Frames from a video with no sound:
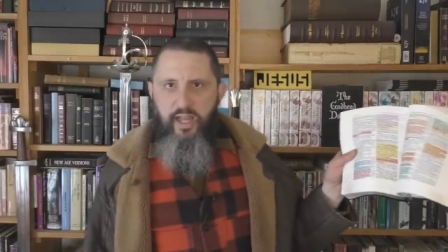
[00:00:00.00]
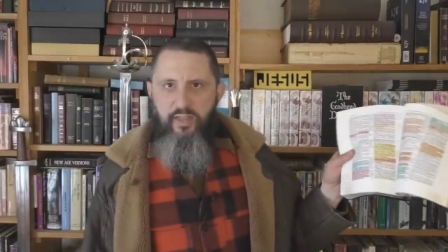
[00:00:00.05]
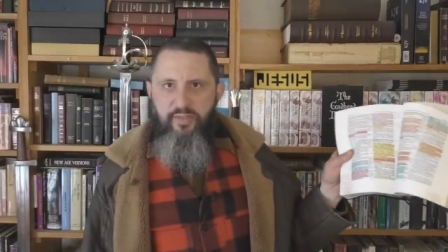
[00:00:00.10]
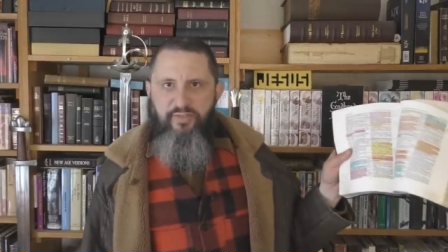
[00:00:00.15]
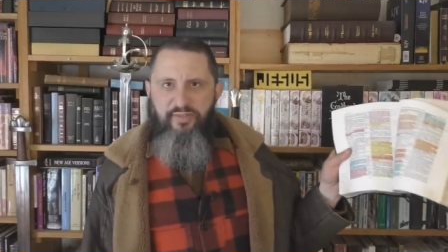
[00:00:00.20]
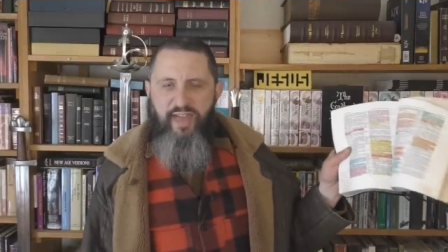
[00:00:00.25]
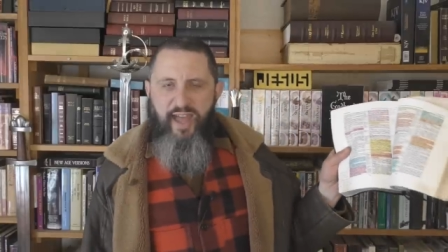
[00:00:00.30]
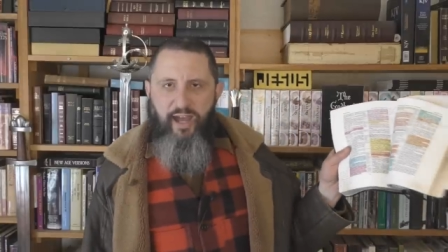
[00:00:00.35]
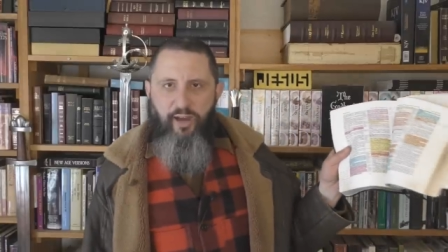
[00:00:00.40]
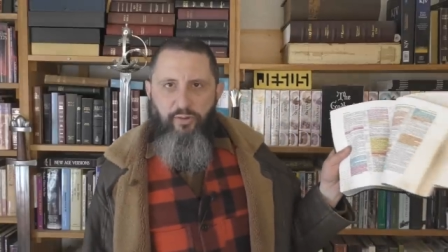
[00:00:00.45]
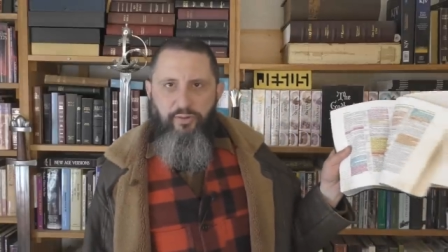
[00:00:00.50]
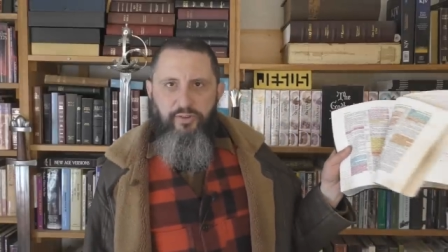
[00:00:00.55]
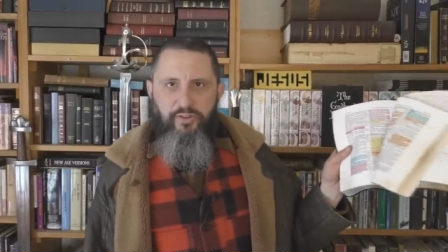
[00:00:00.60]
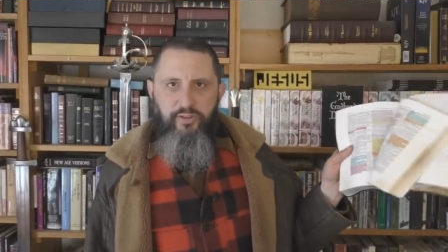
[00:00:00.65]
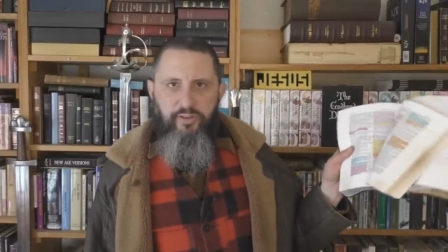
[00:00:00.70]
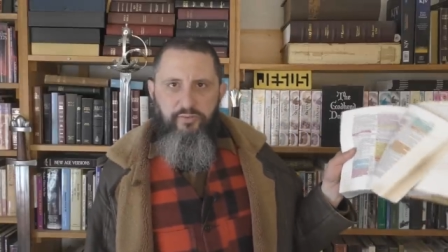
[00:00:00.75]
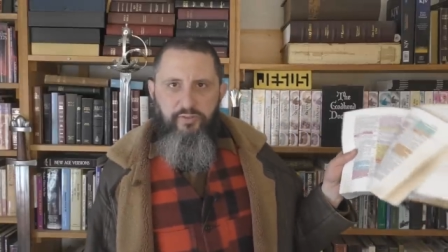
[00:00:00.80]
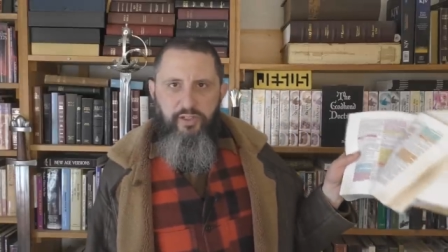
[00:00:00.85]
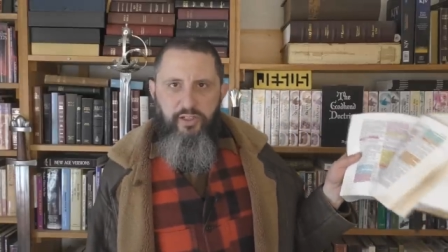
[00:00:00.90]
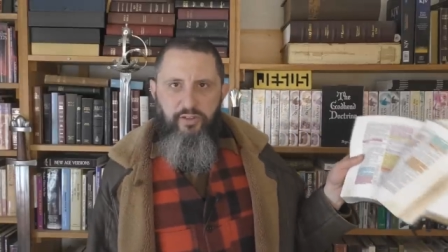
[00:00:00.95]

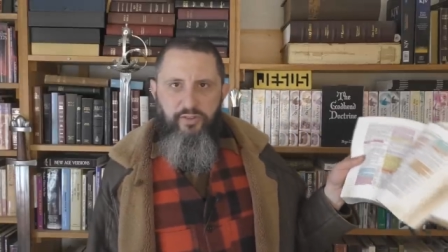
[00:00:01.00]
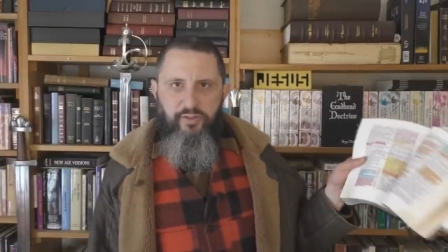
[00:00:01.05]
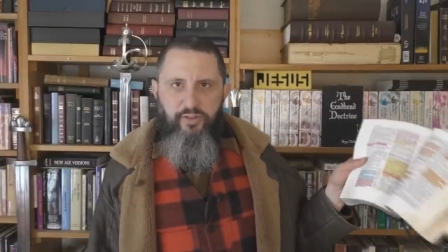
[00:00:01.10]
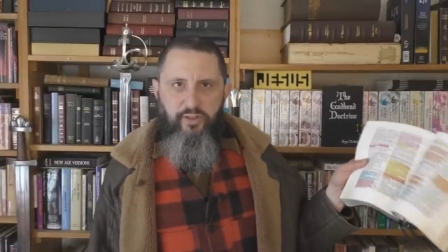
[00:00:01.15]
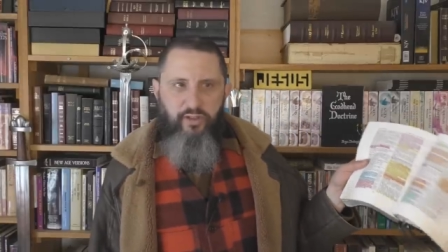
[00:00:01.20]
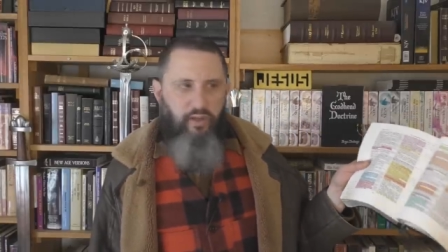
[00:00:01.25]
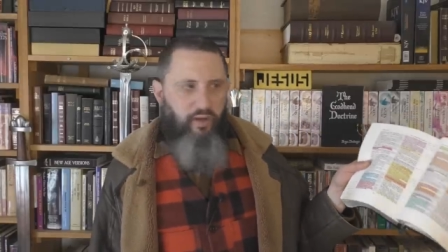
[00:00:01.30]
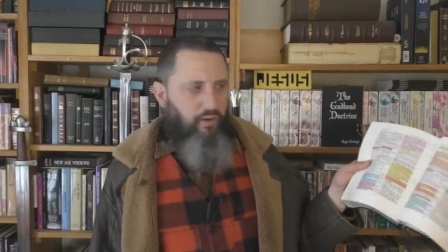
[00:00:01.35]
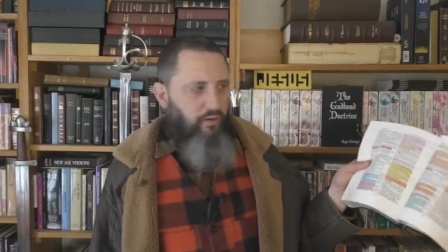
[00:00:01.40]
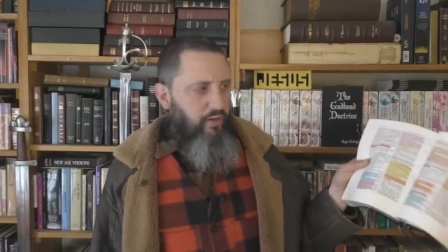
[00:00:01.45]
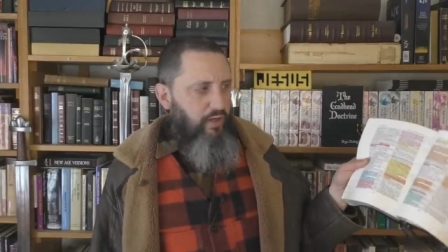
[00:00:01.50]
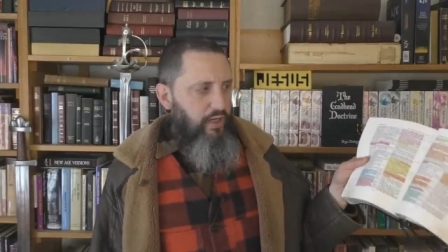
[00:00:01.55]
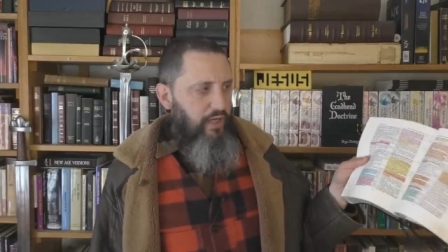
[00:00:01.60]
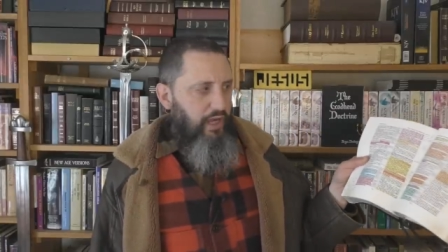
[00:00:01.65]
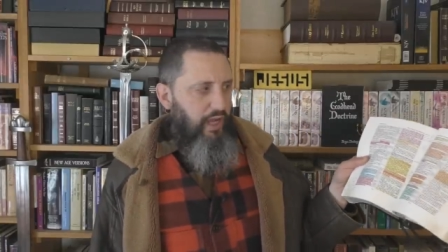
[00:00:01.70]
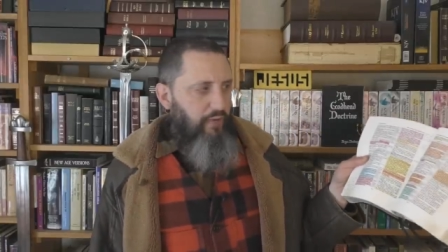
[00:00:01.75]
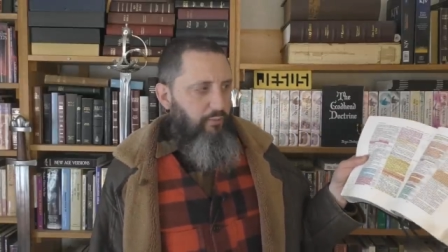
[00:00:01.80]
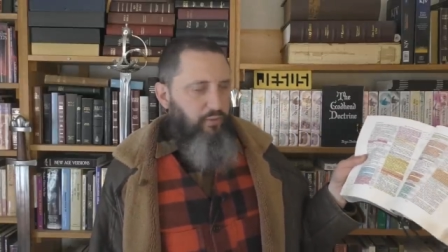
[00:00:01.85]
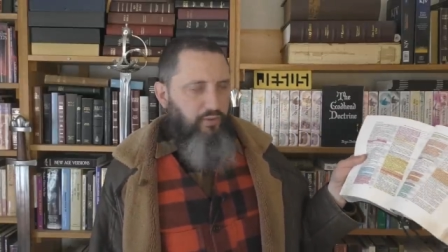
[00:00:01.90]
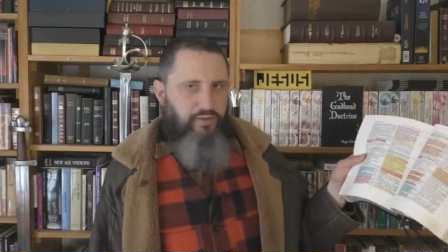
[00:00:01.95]
thousands of years ago
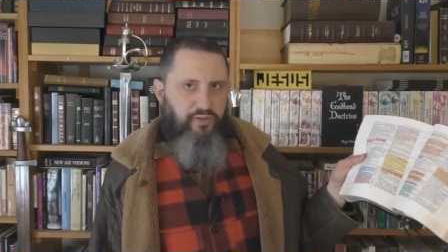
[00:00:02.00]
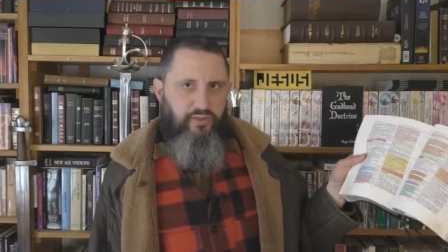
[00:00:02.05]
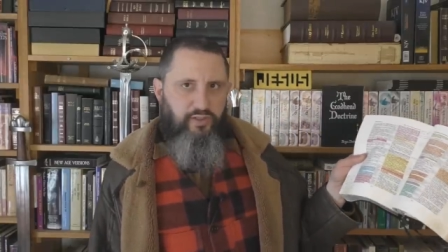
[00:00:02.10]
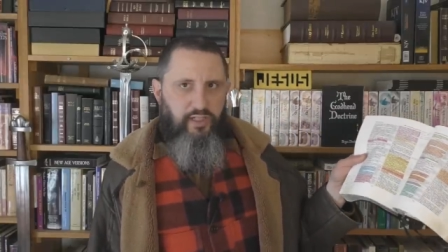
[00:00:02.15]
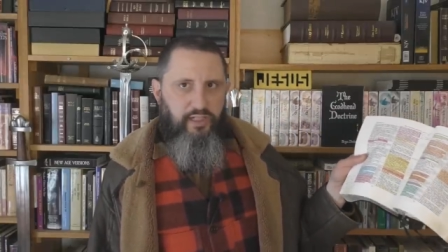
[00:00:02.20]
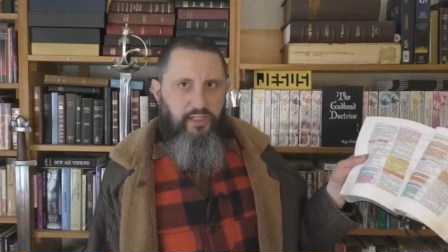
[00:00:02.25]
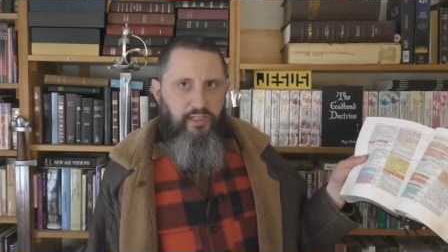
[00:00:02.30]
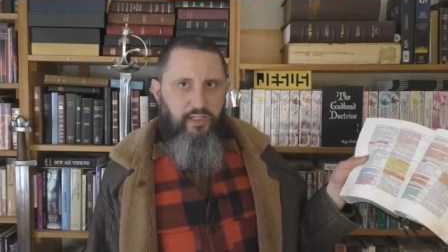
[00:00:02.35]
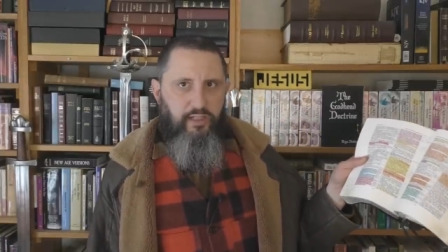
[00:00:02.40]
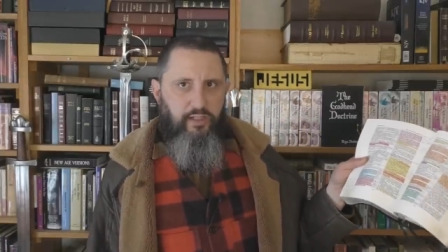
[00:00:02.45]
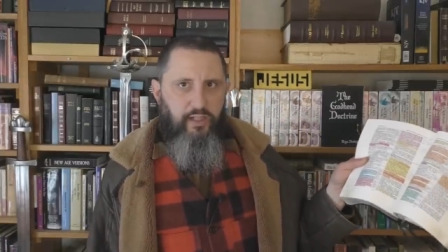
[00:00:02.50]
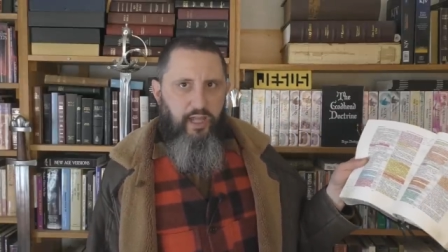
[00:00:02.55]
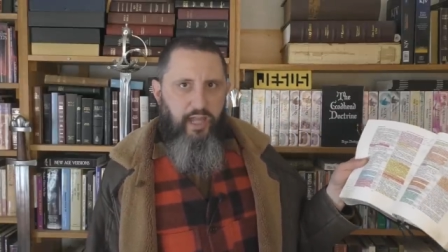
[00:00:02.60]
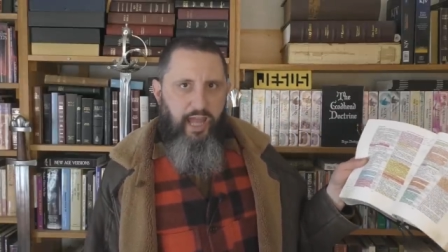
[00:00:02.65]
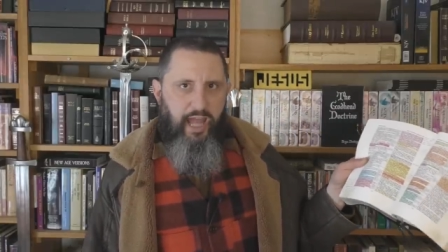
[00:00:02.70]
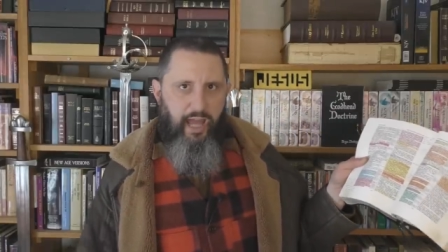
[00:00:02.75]
and we're seeing it